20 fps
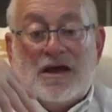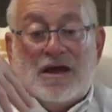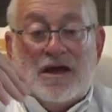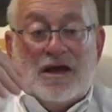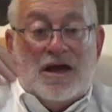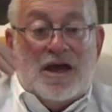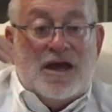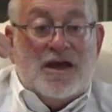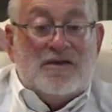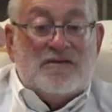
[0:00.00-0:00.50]

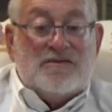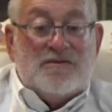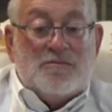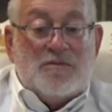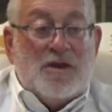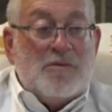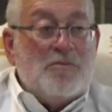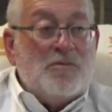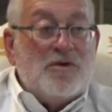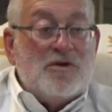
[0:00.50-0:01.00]
uh, as
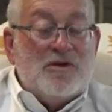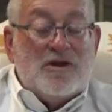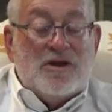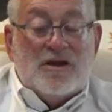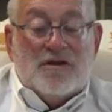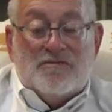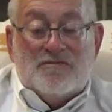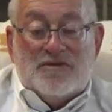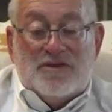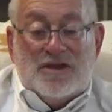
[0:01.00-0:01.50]
a member
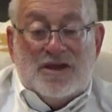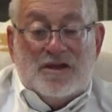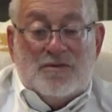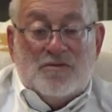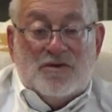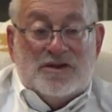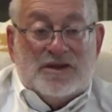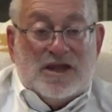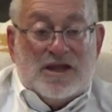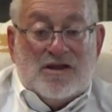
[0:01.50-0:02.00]
of
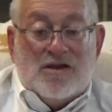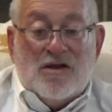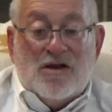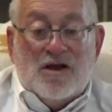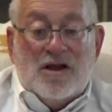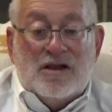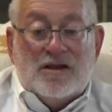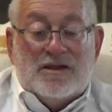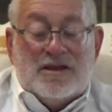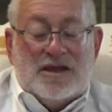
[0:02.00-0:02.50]
the what they
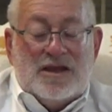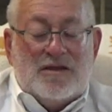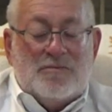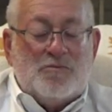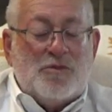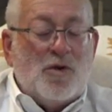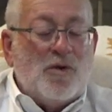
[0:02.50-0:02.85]
call the